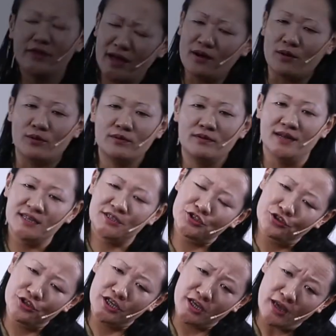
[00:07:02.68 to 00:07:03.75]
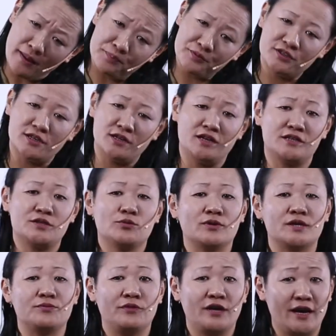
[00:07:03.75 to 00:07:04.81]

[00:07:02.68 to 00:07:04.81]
Now, let's recapitulate what we